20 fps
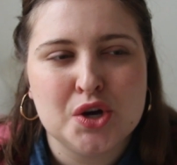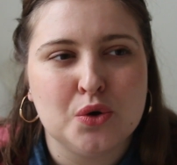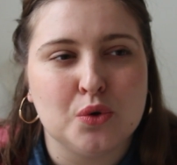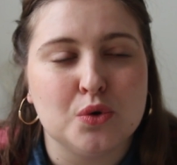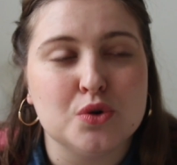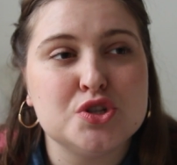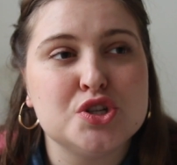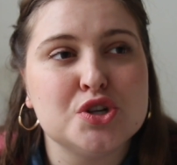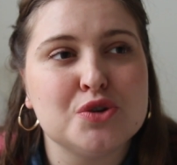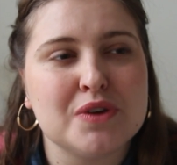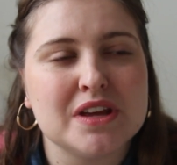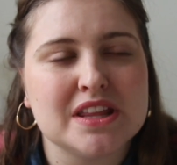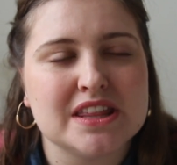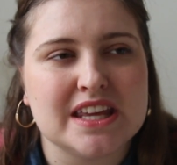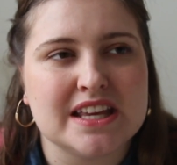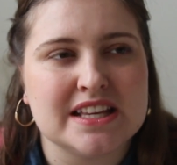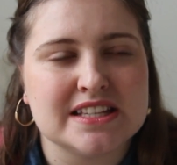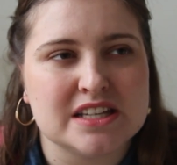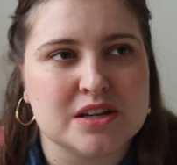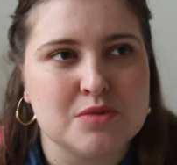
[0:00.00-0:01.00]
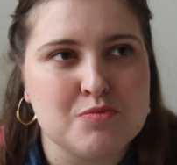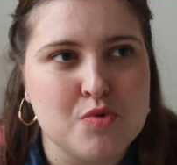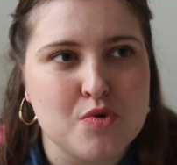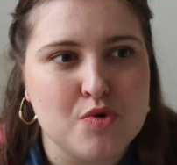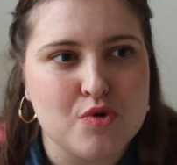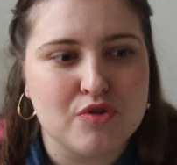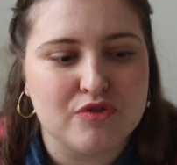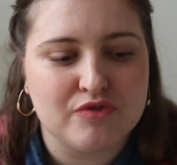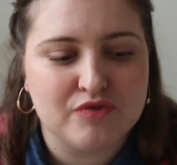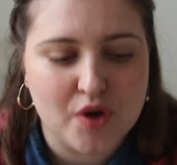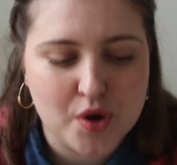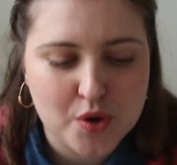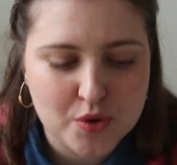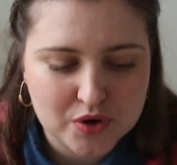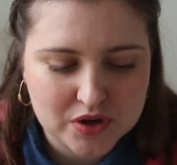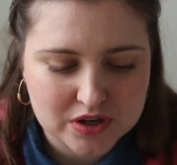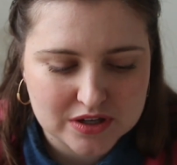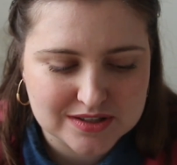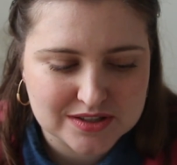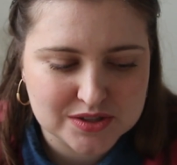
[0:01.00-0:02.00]
or doing things in a more
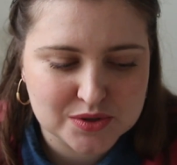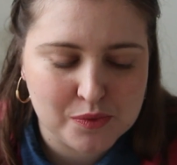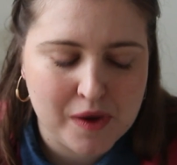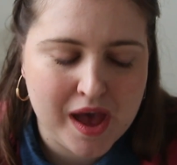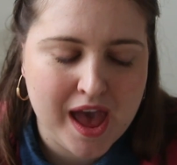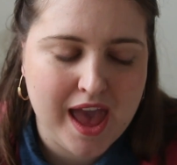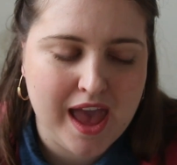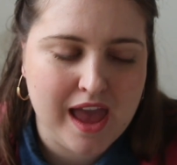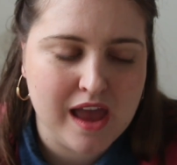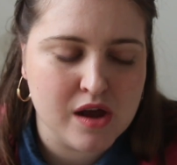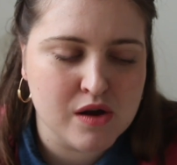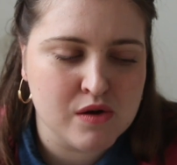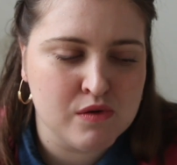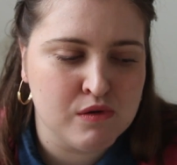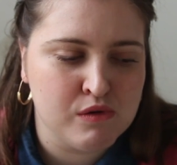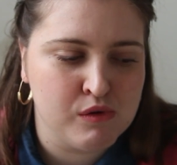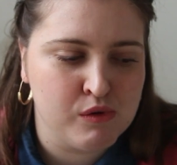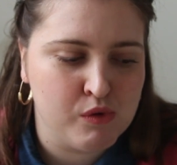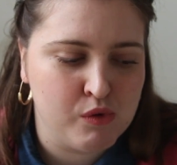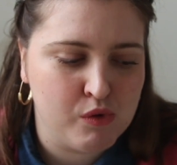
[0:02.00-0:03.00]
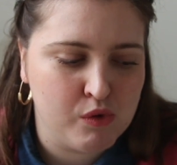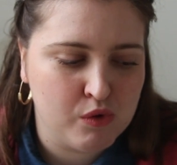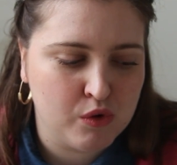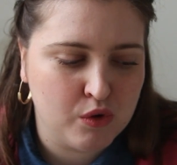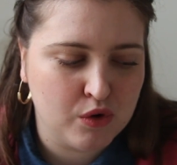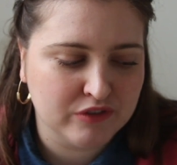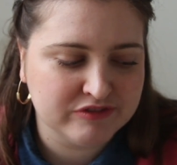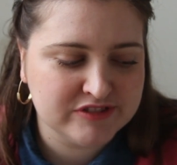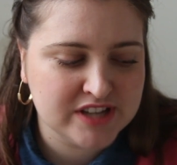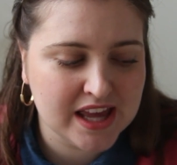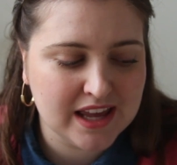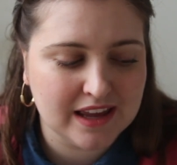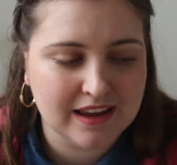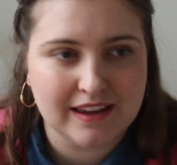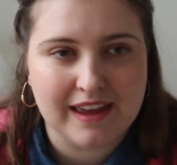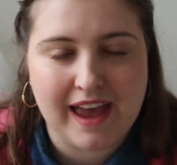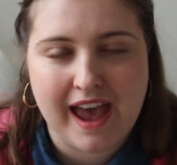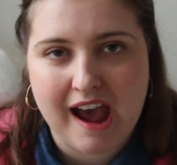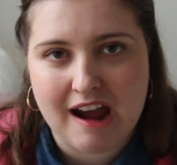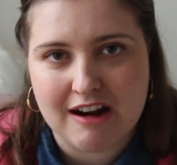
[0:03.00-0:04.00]
focused way, or of taking
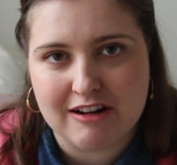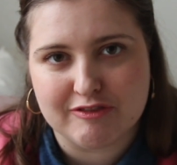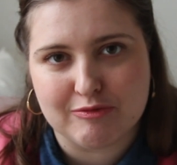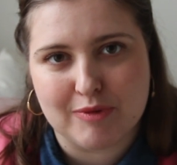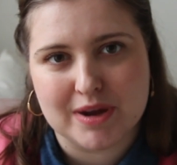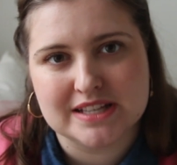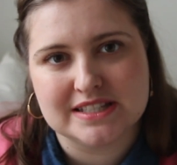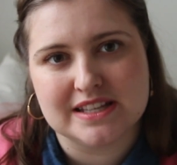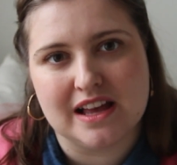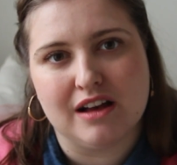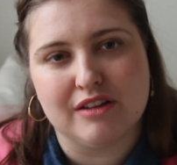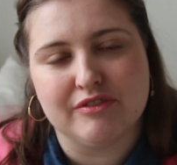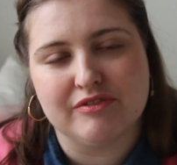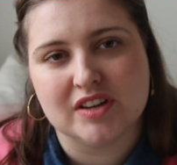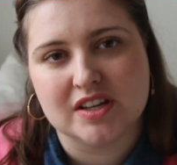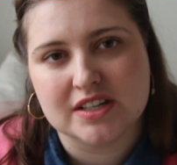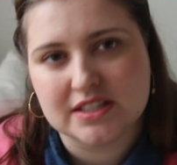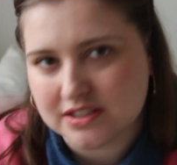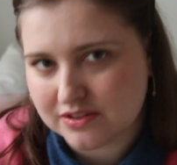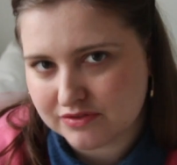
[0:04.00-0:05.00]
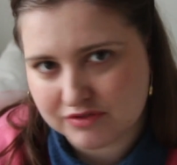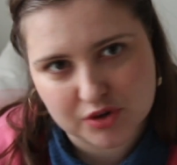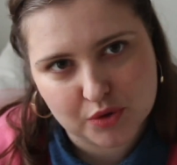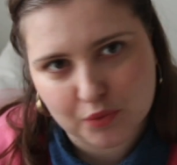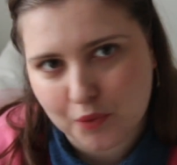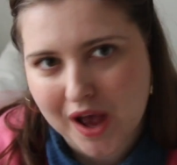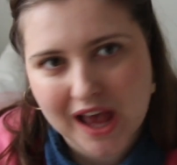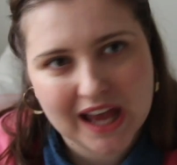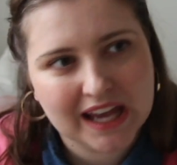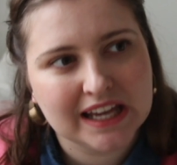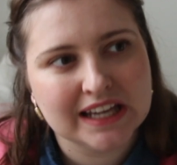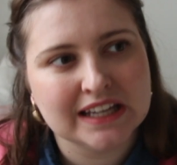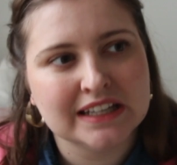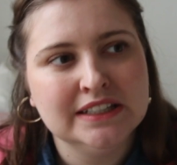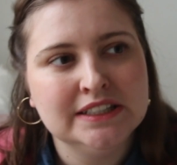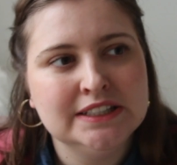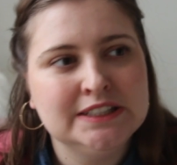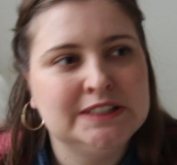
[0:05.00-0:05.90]
care of myself in a different way,